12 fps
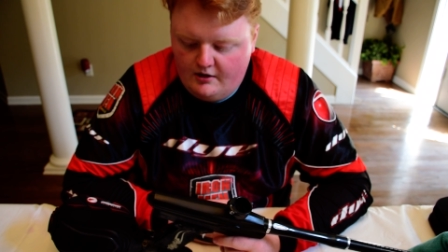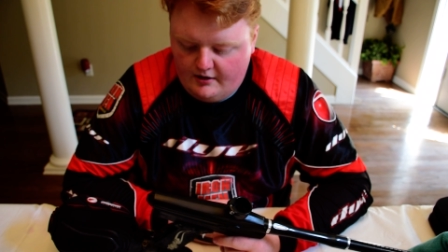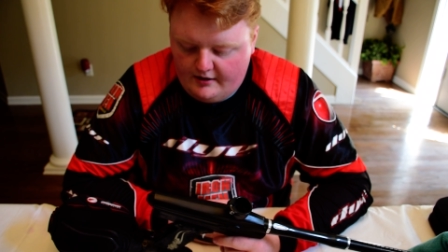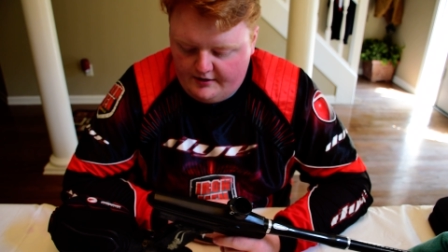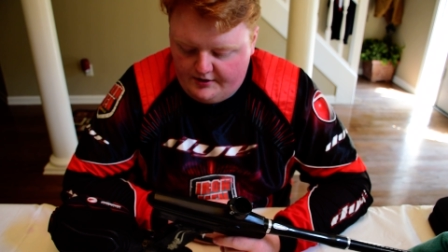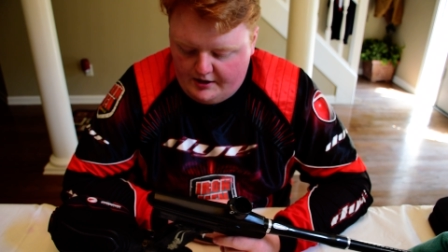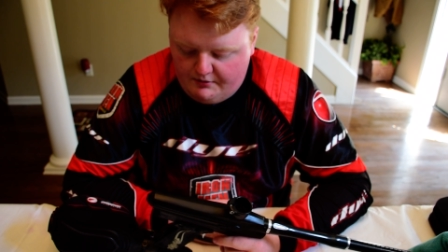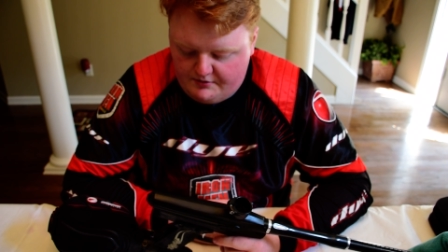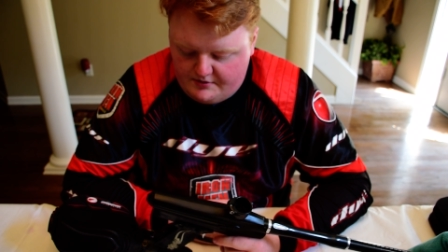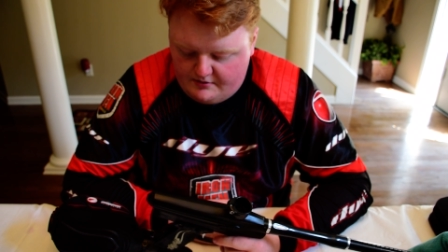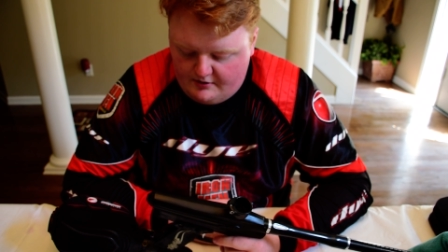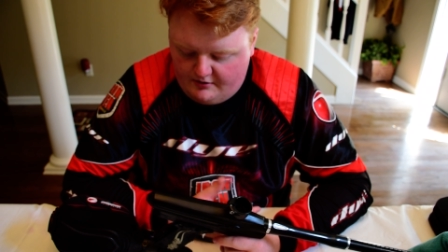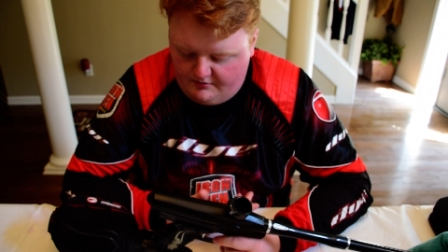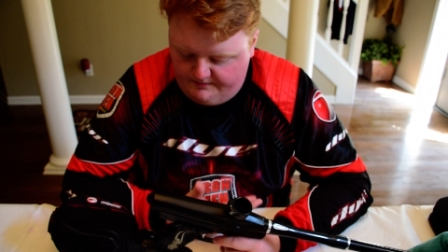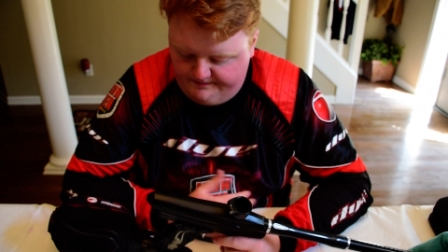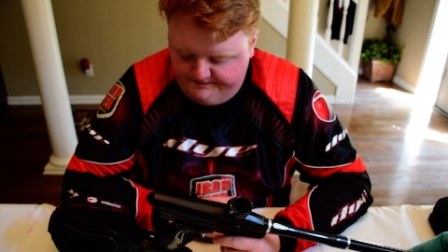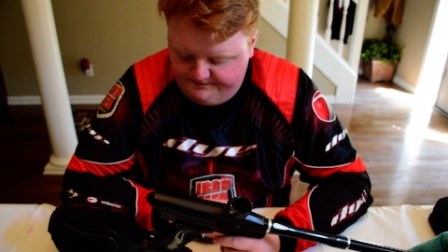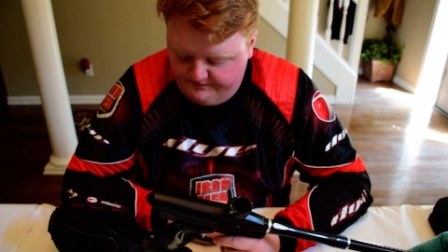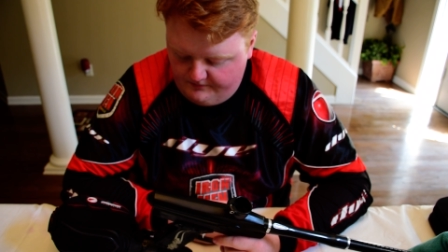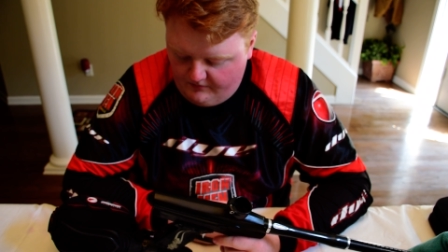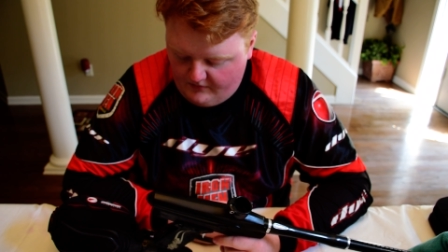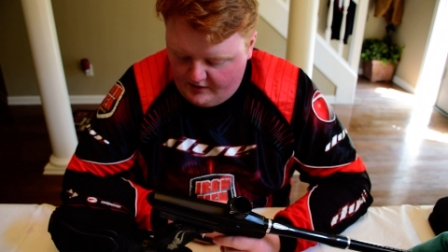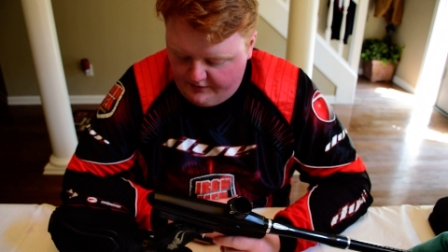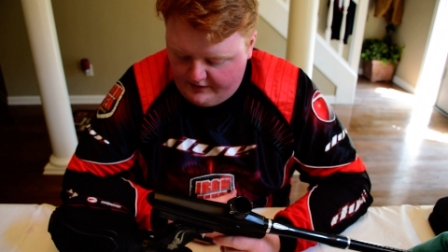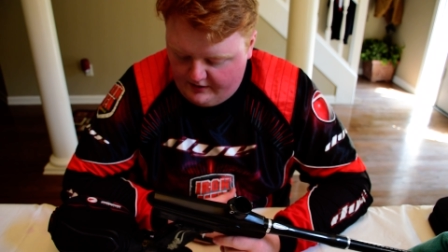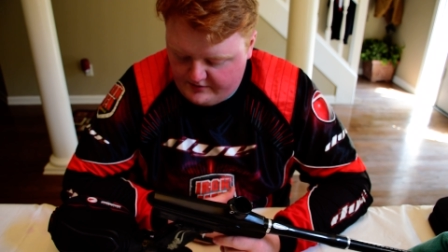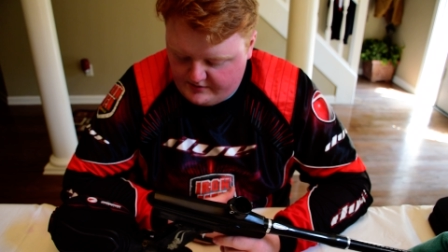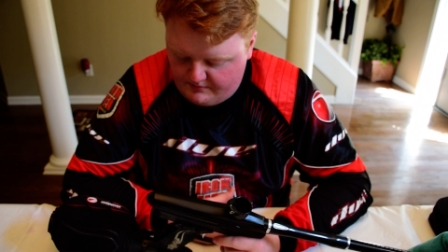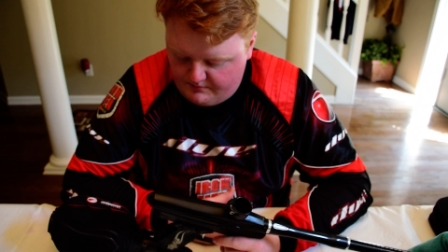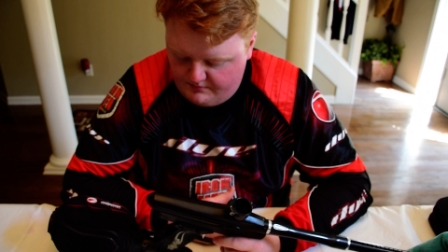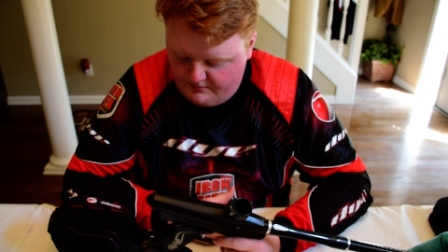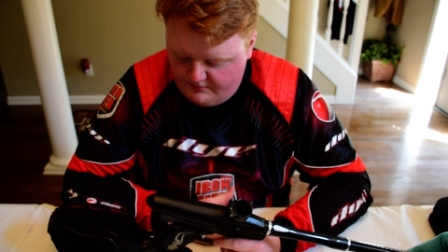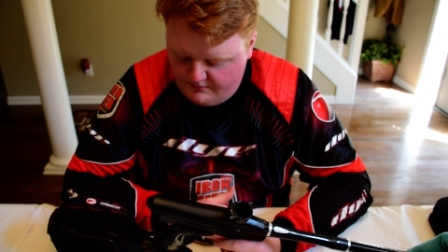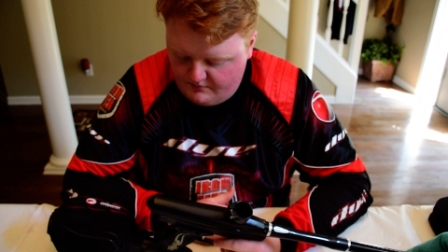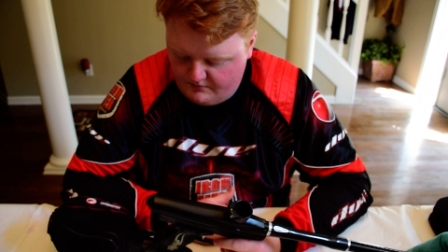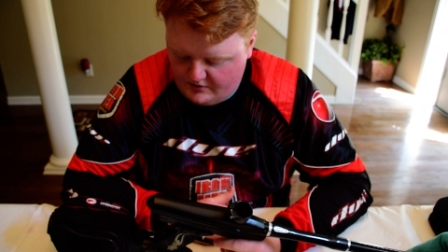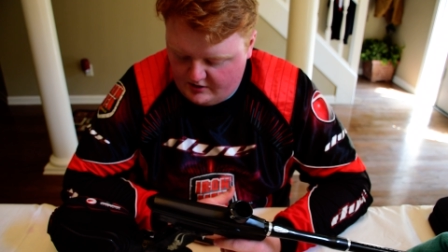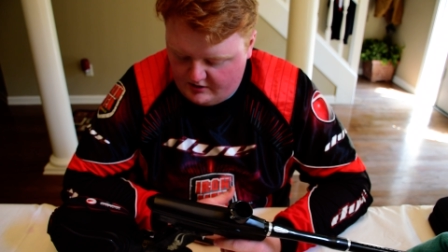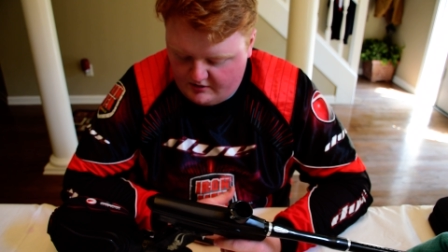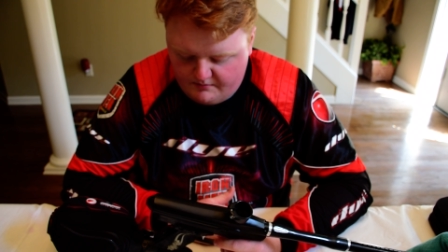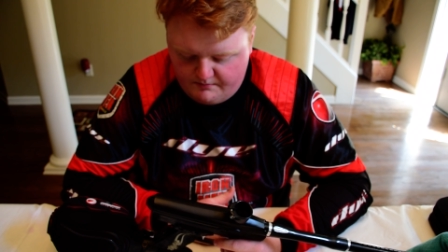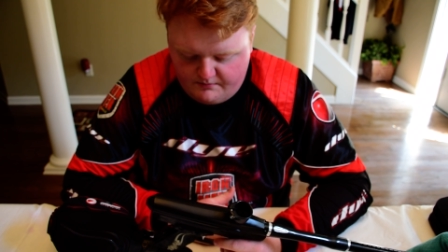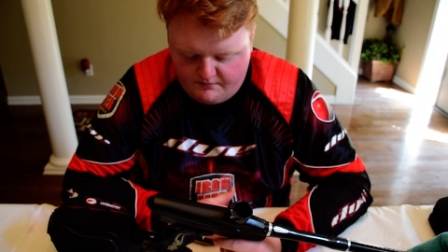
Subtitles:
and that was, you know, 1,000 PSI,